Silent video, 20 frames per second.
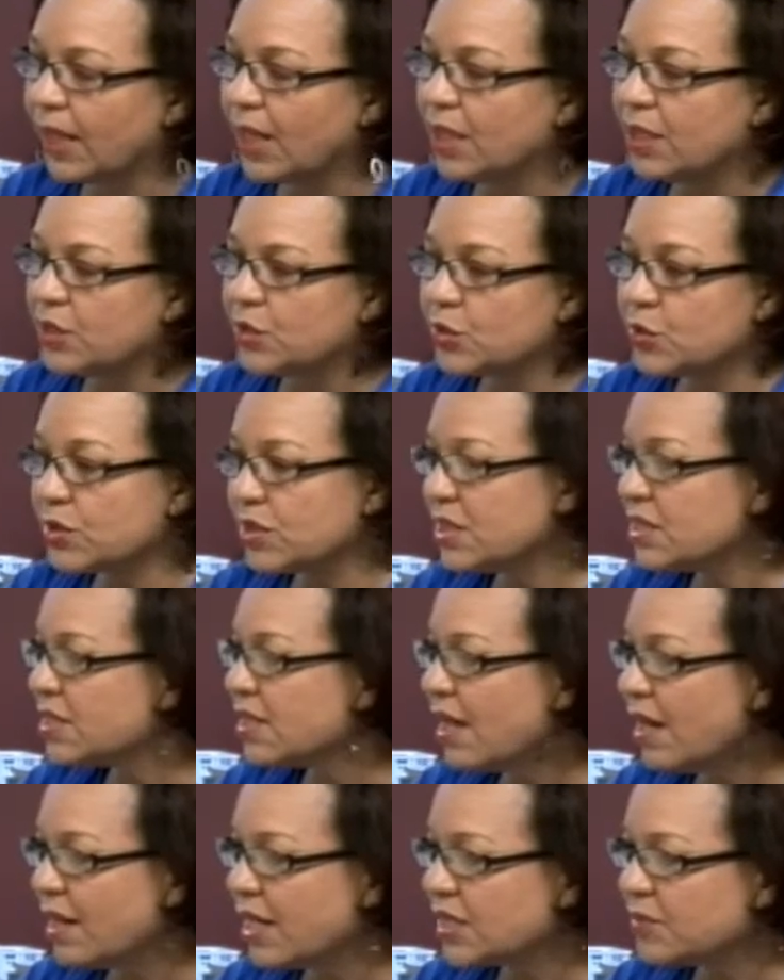So sister
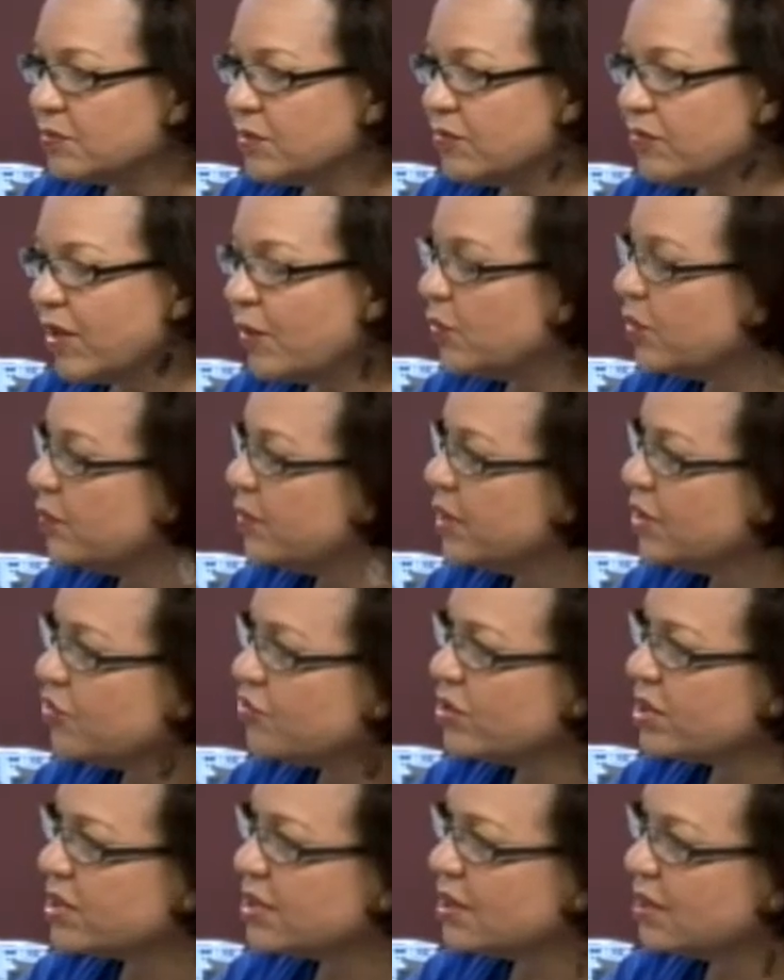asked me if I would be
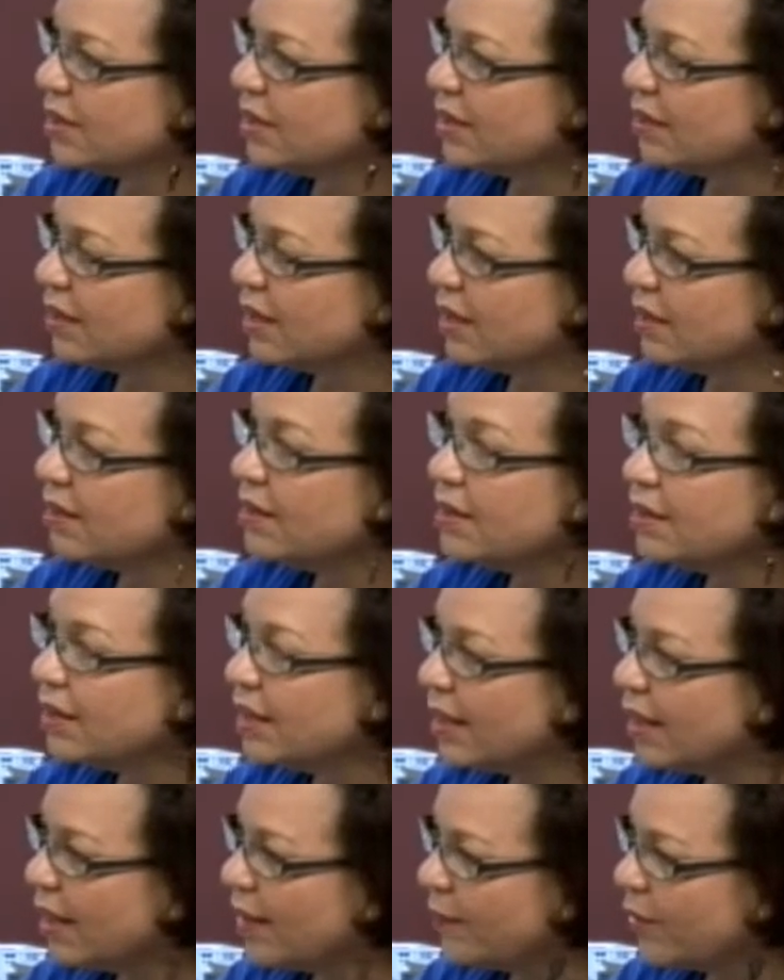interested in
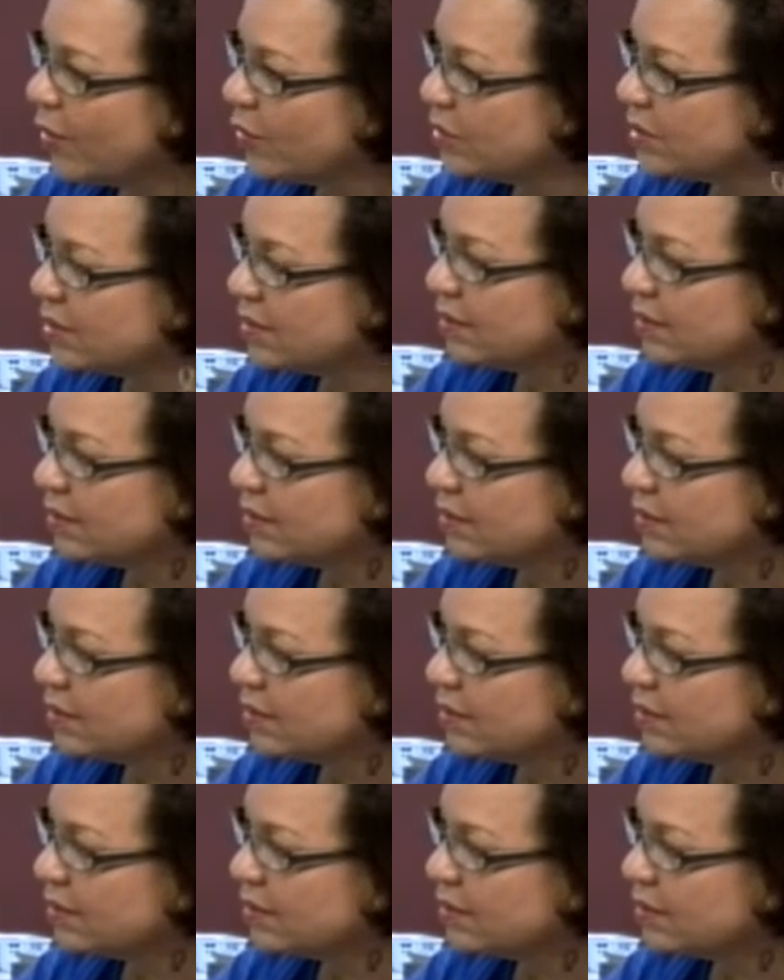learning about